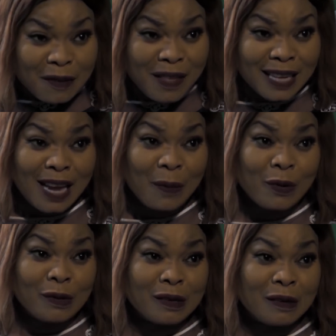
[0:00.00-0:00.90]
If that
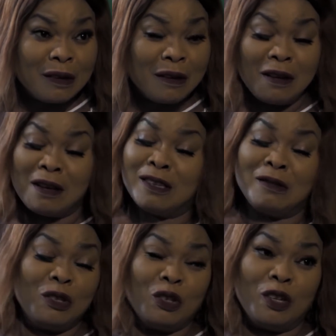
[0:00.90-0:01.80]
happens, he
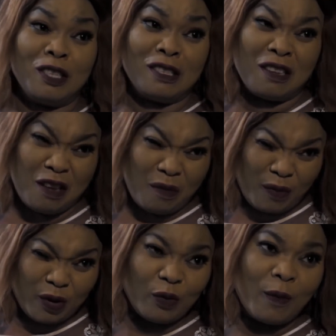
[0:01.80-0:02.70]
has no choice
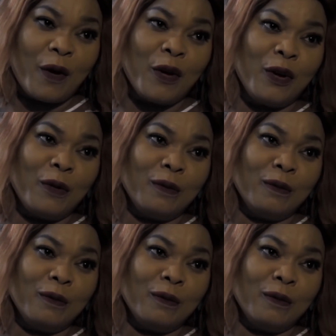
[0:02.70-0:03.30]
but to marry